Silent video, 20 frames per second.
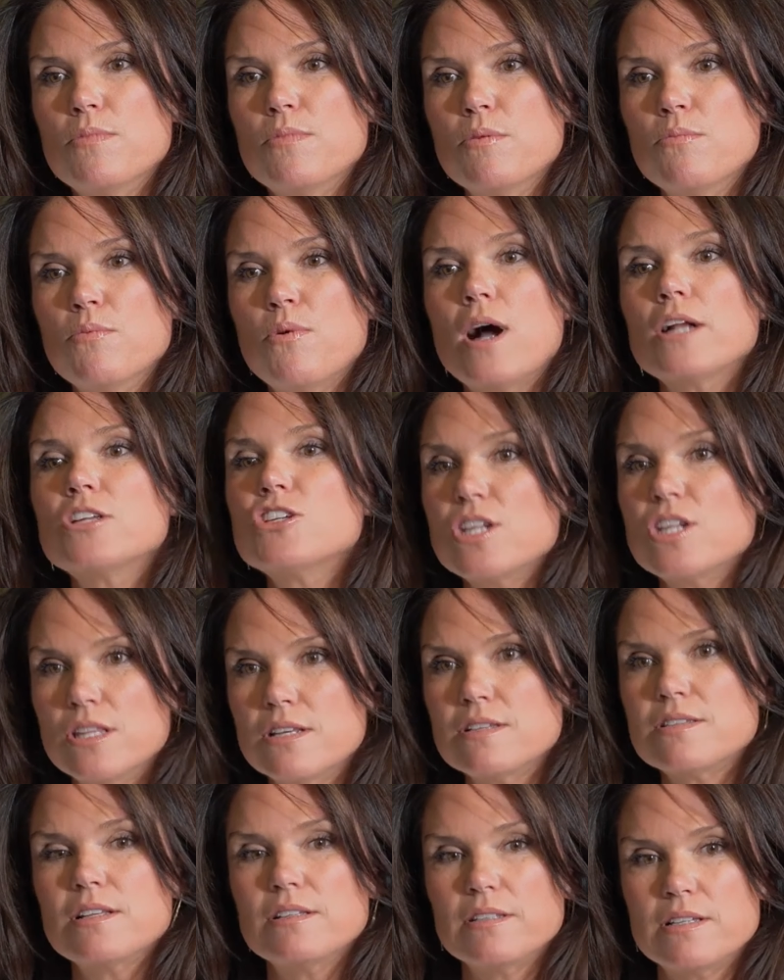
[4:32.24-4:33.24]
watching
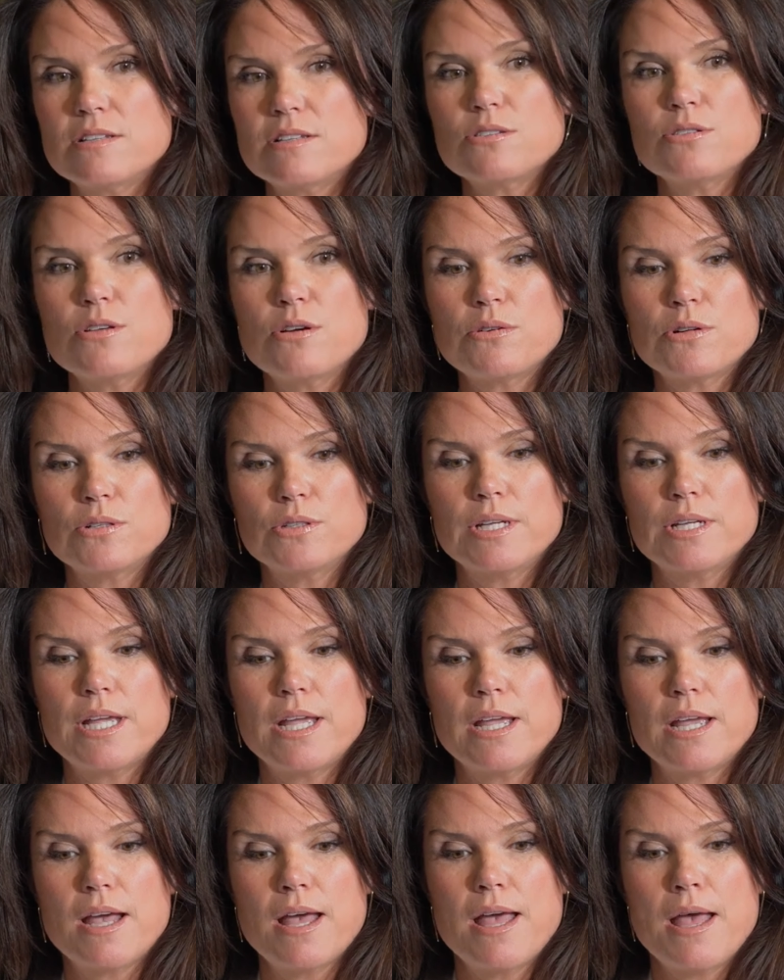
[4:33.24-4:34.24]
this, at least
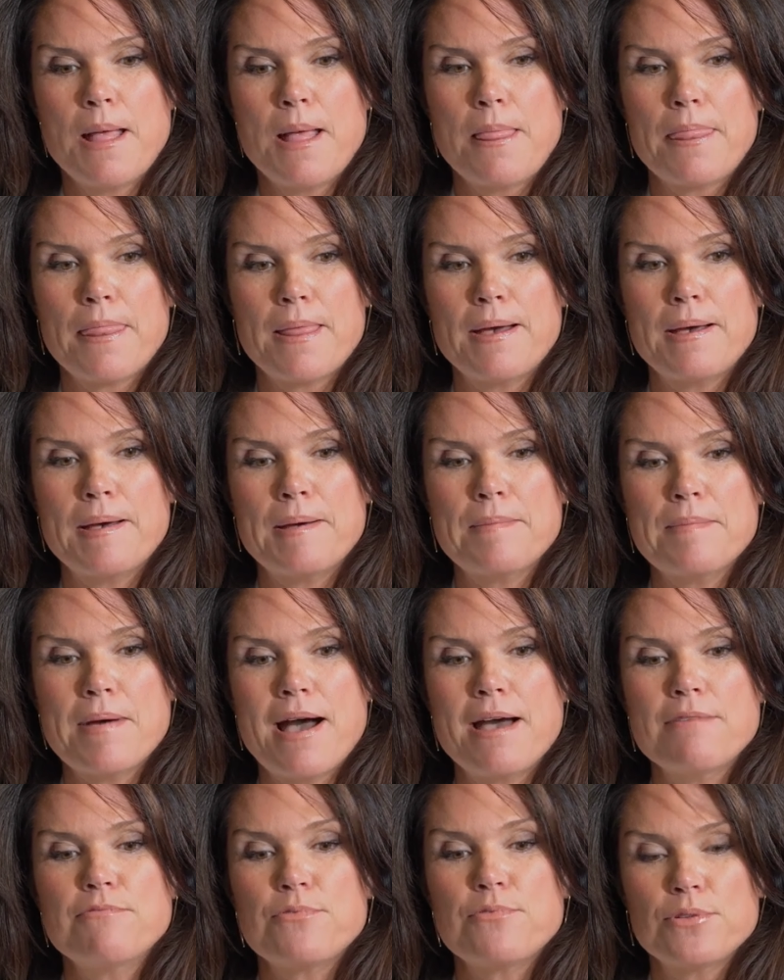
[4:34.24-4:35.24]
locally,
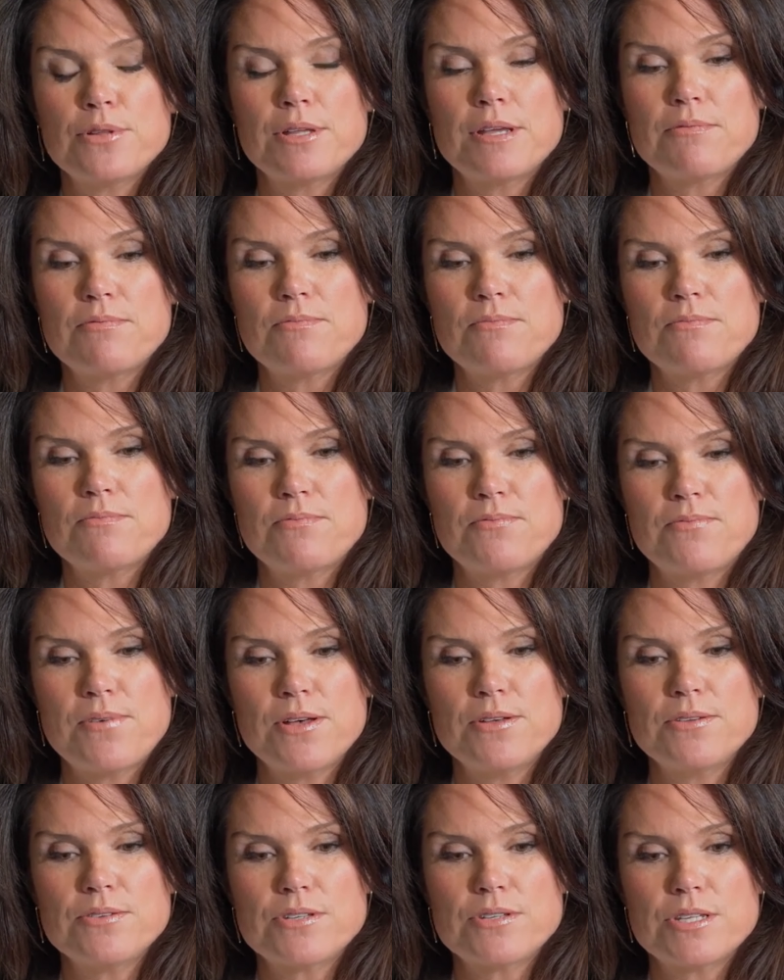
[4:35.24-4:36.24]
I've really
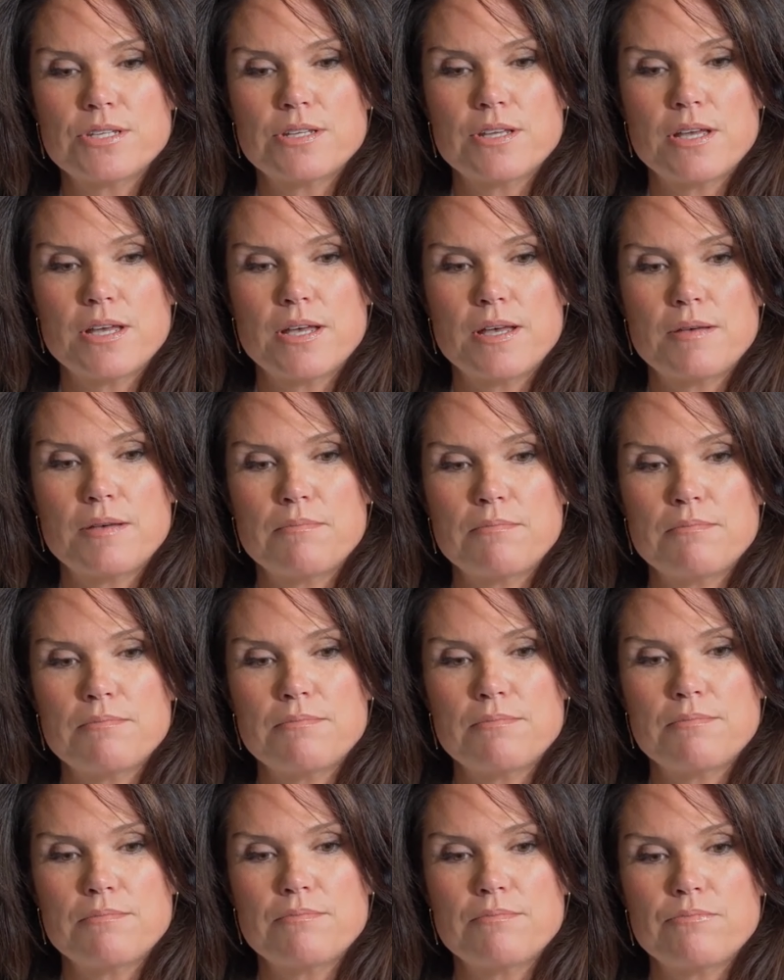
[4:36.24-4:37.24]
felt
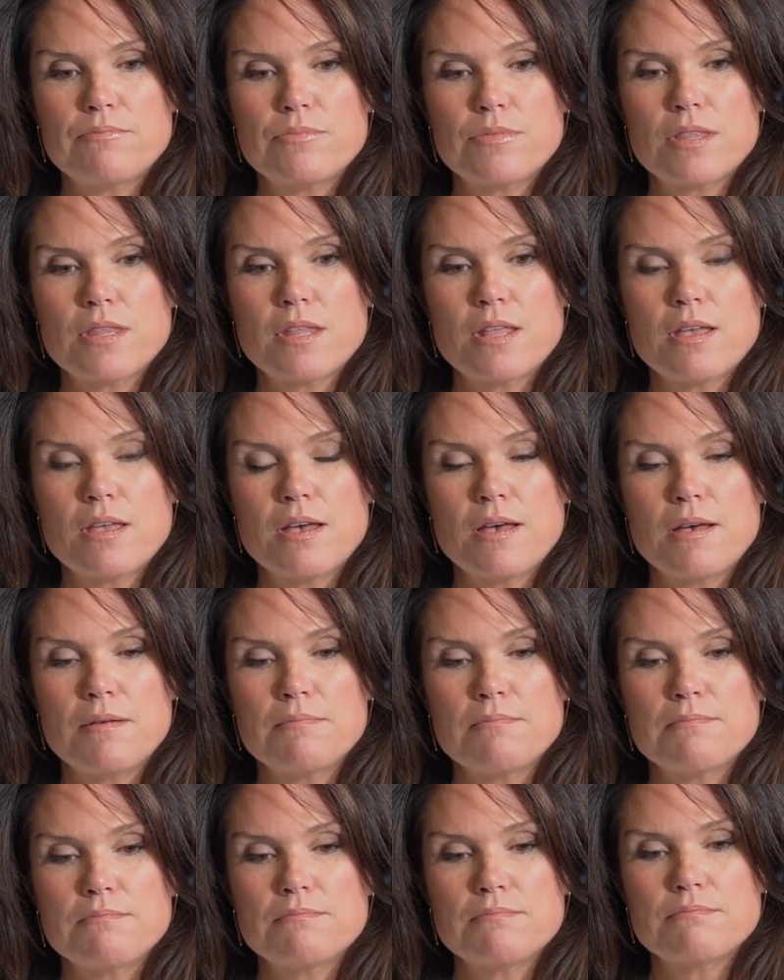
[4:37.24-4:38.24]

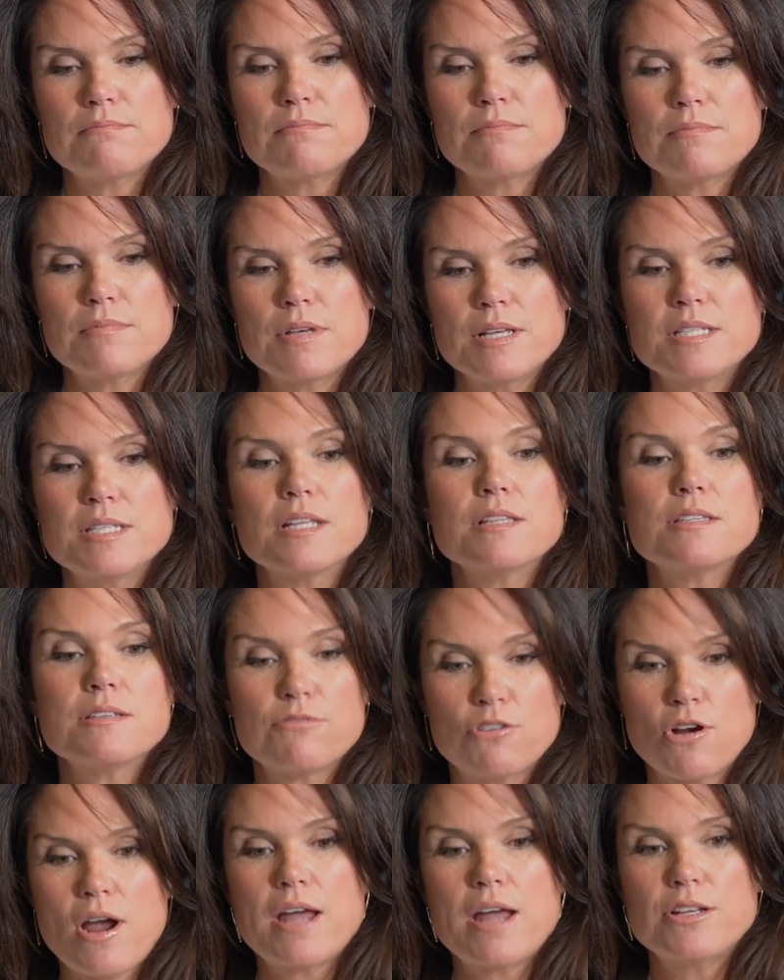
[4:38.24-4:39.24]
a sense
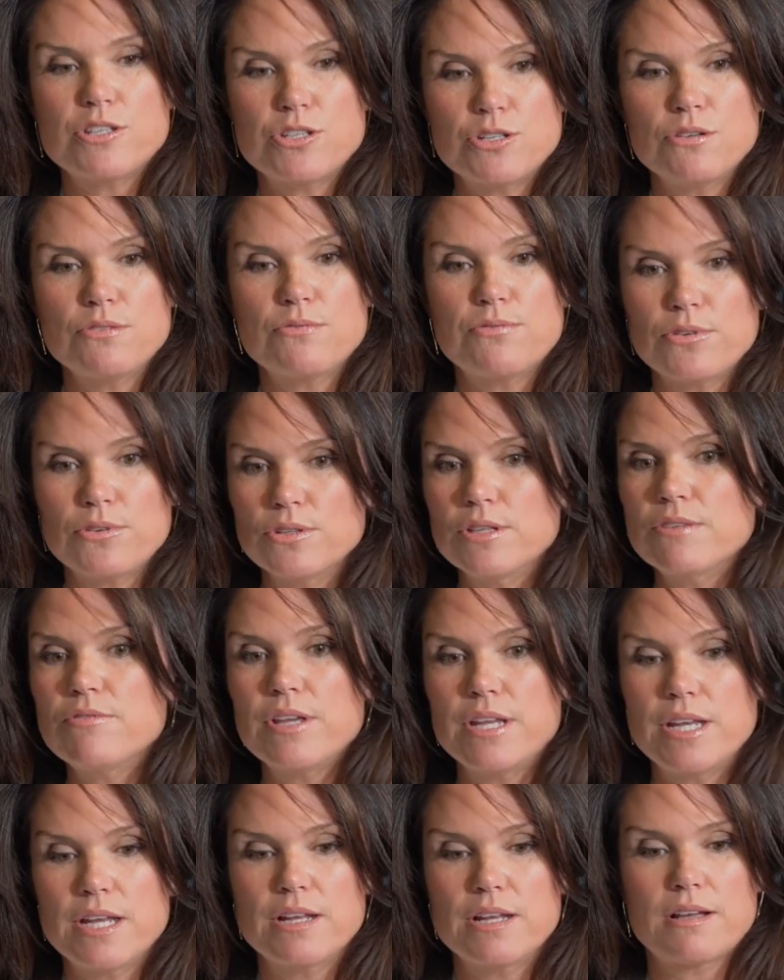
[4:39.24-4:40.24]
of gratitude for
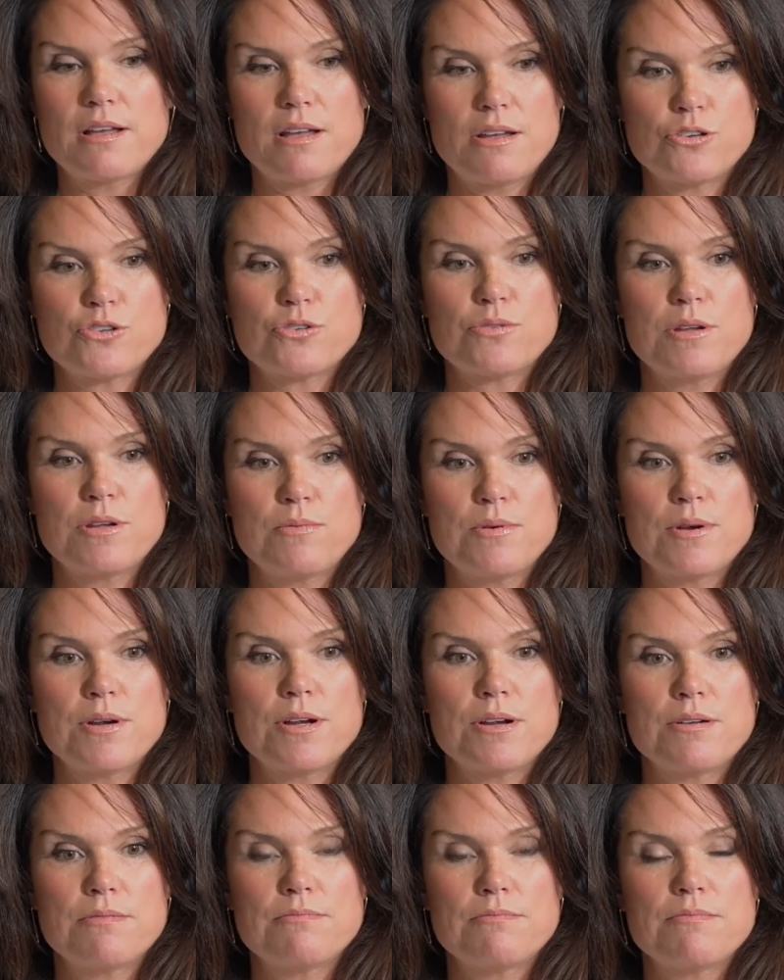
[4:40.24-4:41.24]
living in a country
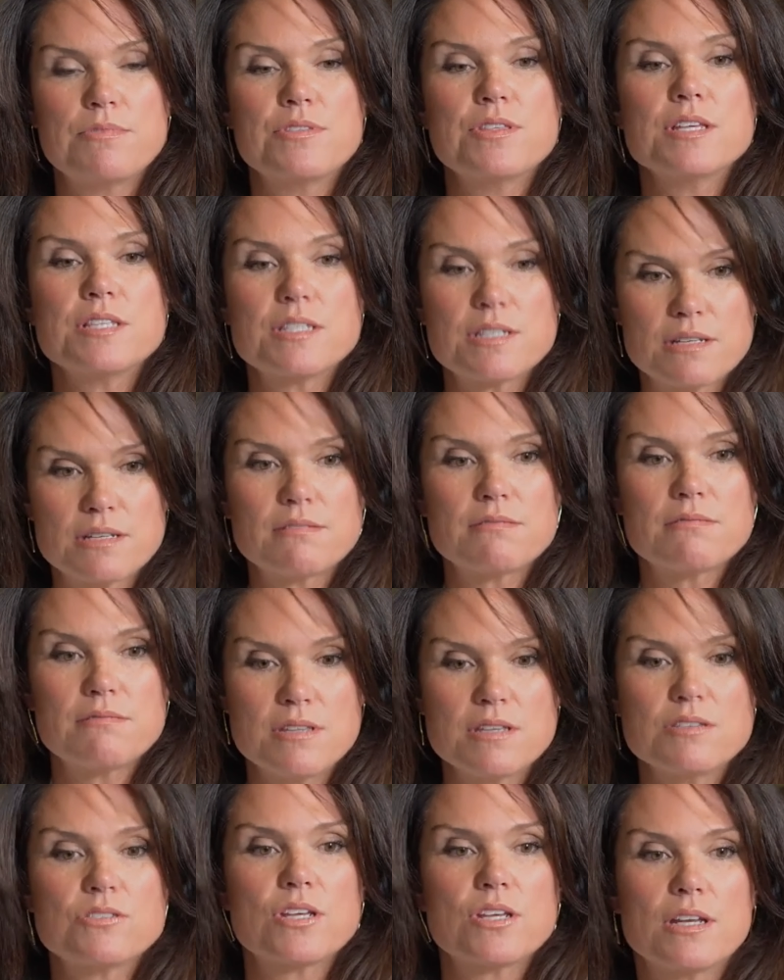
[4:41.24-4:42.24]
where this
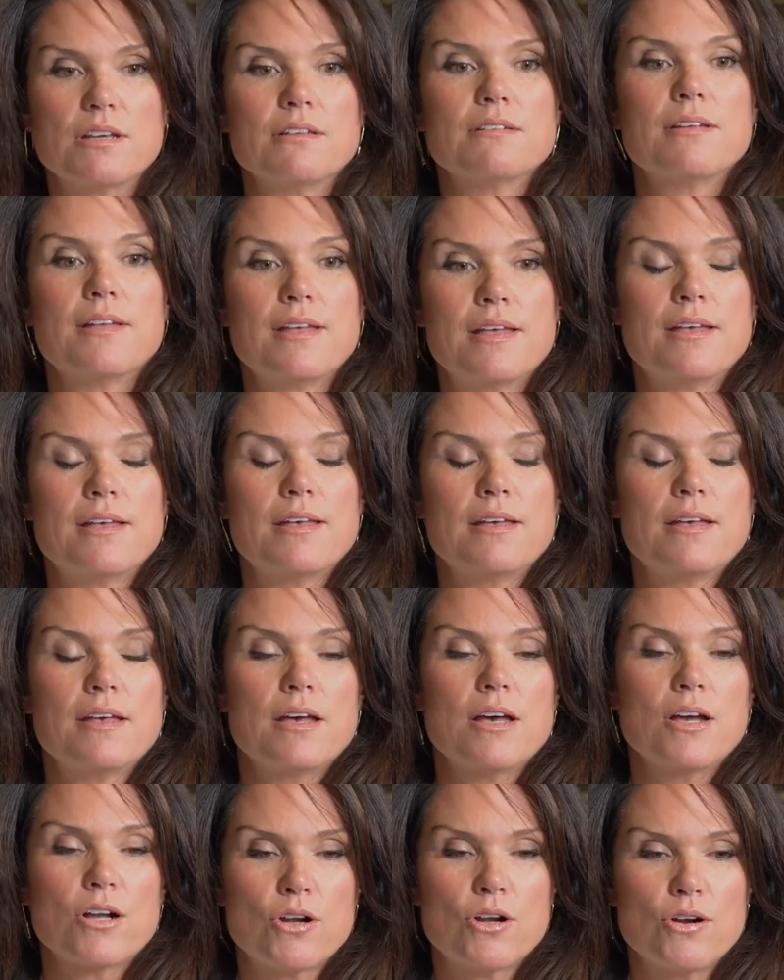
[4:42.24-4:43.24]
can
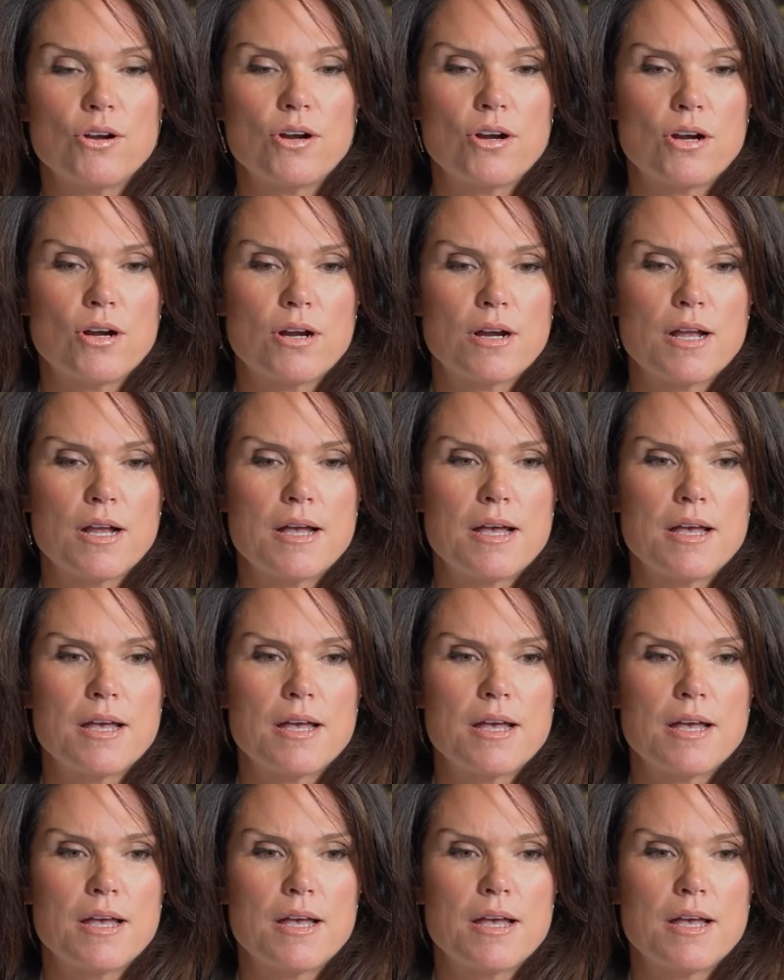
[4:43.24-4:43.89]
occur.